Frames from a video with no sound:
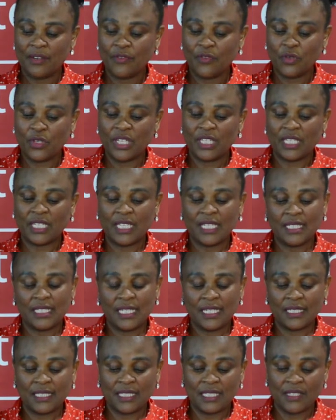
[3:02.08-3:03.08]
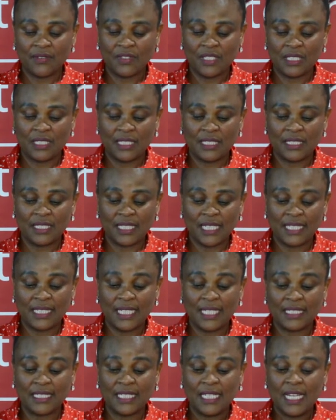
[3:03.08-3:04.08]
for the catering services
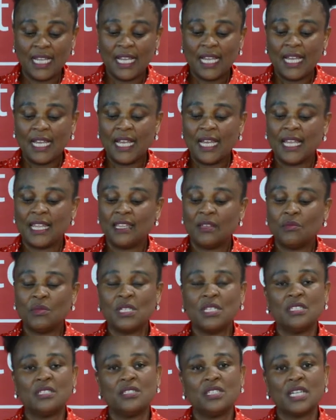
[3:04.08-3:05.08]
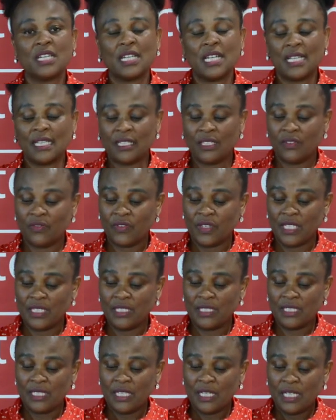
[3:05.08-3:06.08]
rendered at the ministerial
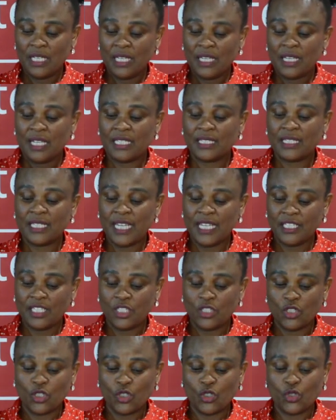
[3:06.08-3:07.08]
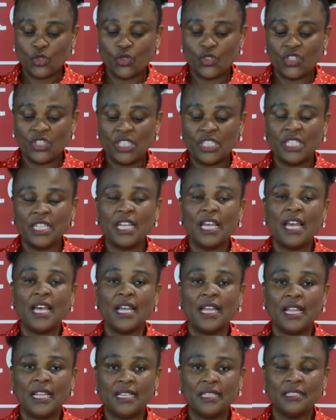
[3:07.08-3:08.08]
event, the state institution
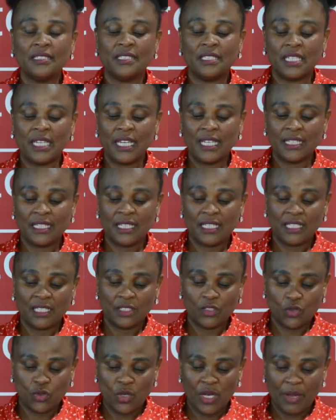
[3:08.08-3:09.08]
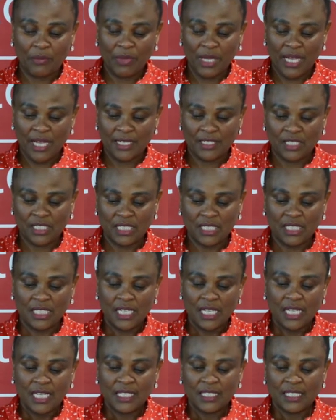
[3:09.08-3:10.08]
held at the Thulamahashe
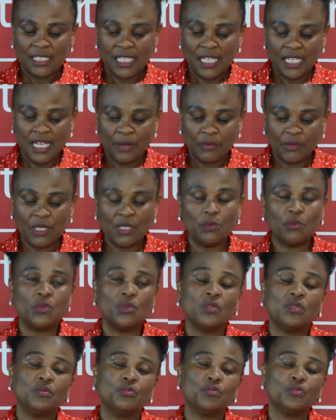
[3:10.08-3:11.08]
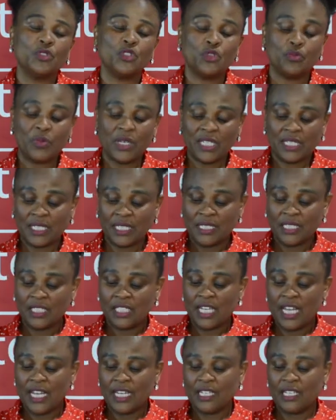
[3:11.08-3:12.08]
Stadium in Bushbuckridge,
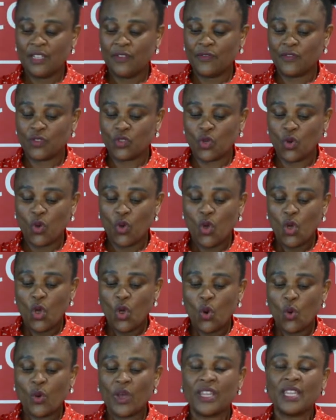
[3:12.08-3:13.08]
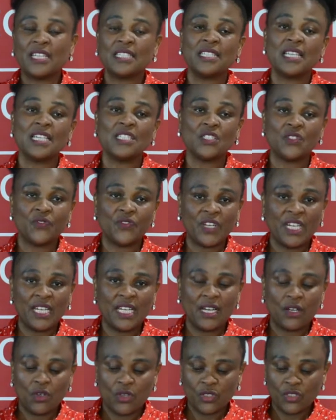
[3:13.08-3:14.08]
and if so, whether such
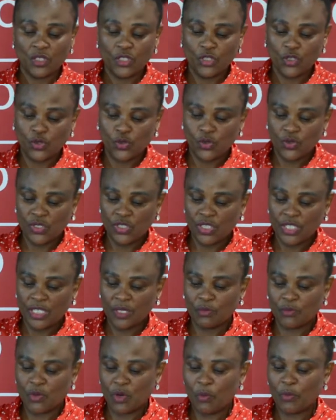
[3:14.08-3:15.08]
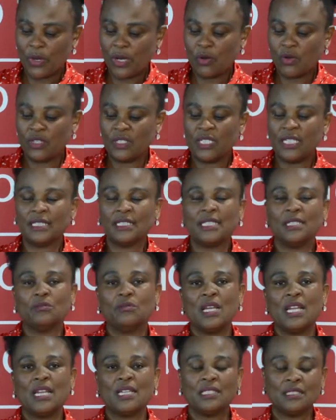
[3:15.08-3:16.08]
failure constitute improper conduct and
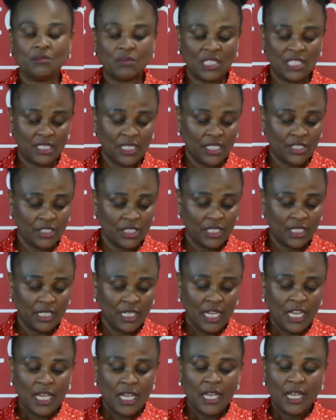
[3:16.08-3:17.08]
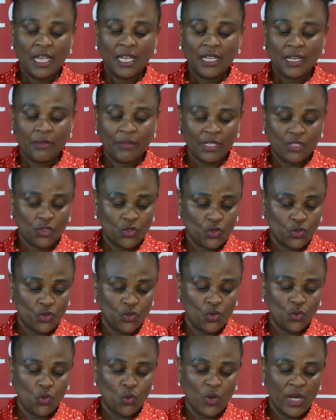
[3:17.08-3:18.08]
maladministration. And number two,
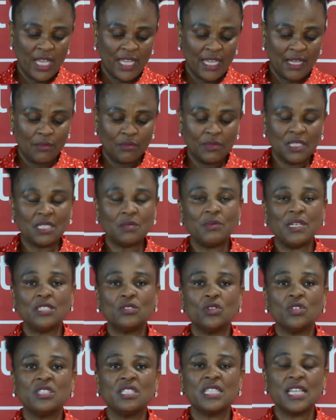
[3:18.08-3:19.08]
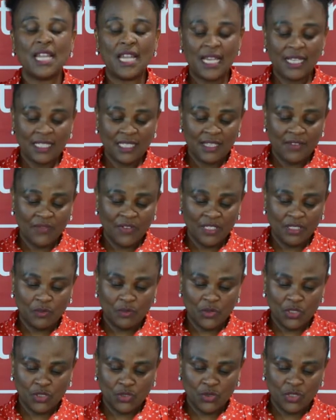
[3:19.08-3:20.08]
whether Ms. Madonsela suffered
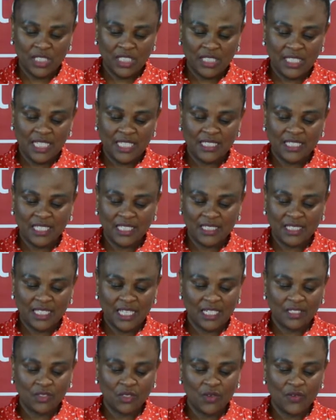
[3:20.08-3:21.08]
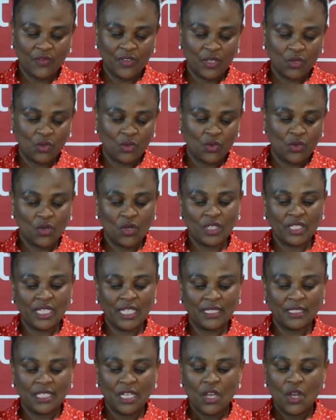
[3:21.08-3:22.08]
prejudice as a result of the
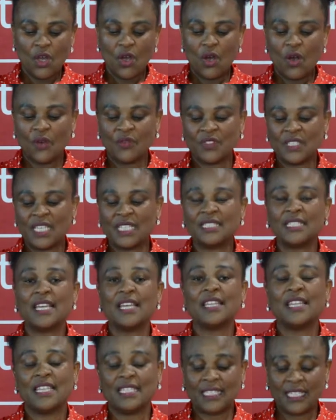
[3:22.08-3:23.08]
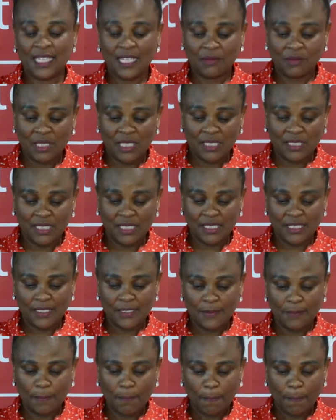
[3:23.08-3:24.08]
conduct of SASSA in the
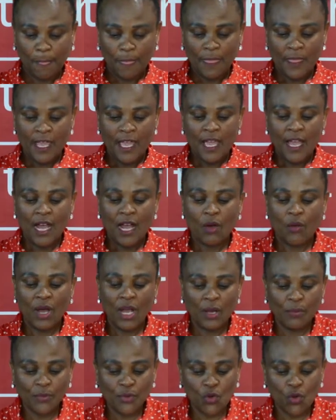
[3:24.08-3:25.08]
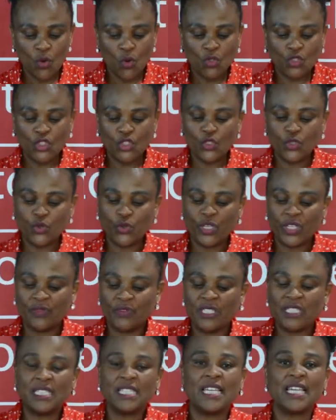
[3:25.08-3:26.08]
circumstances. Our approach to
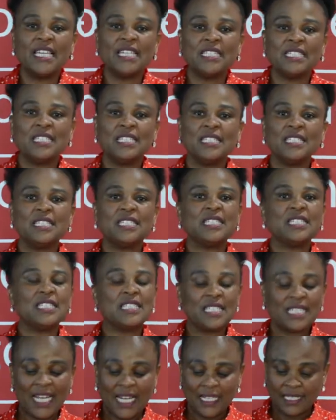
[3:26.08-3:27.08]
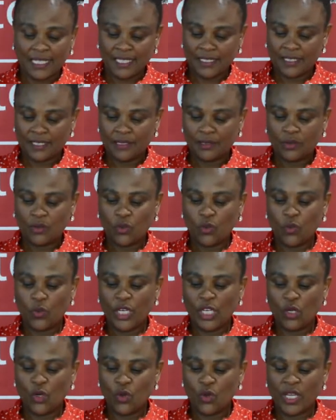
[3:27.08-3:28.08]
investigations is standard. We
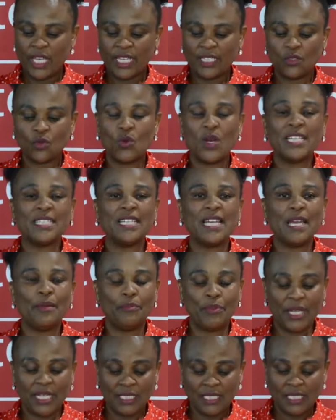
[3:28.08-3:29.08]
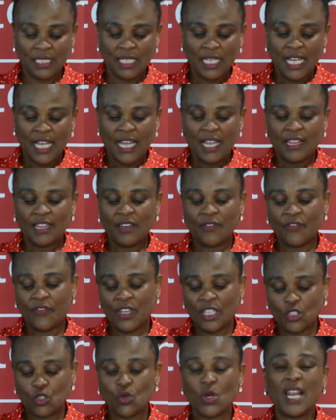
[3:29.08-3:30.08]
look at what happened, the
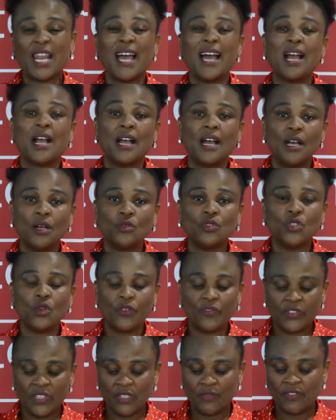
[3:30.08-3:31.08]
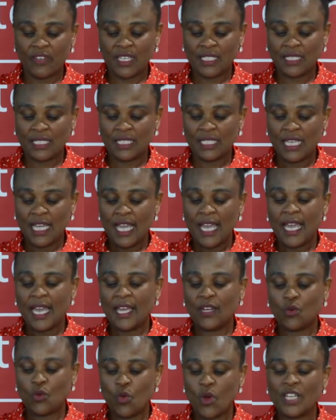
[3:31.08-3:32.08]
factual account of events,
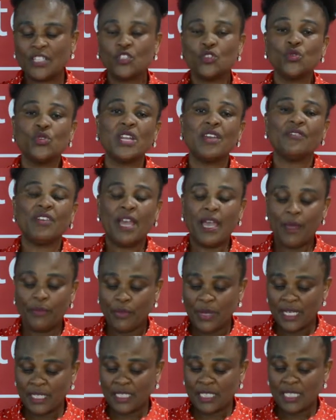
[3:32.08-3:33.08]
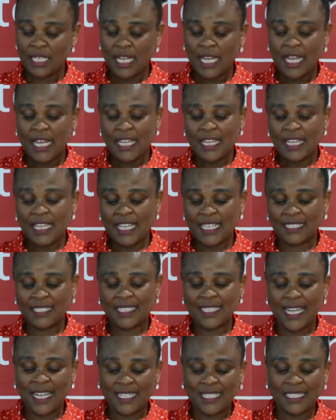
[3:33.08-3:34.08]
and what should have happened, the
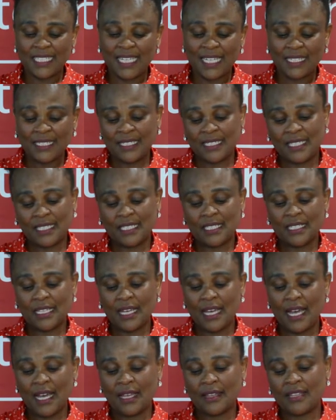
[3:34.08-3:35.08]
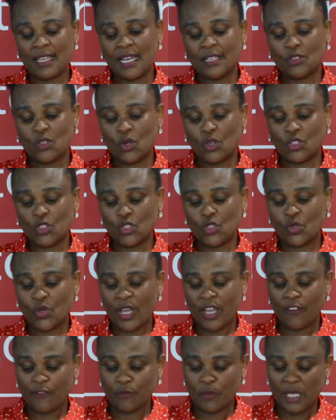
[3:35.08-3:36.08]
standards that ought to
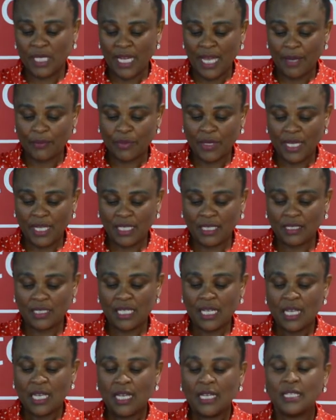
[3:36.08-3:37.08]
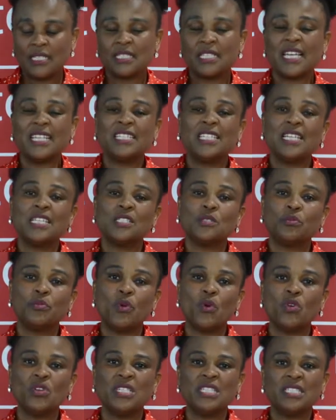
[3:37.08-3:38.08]
have been upheld, such as
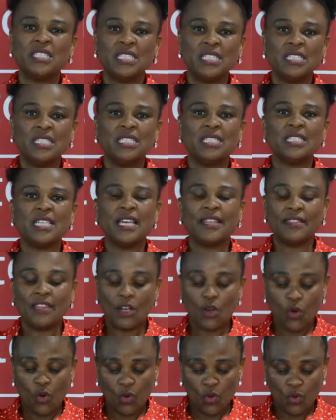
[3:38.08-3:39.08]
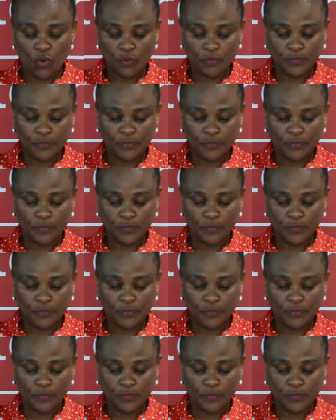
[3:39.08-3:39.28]
policies and the law.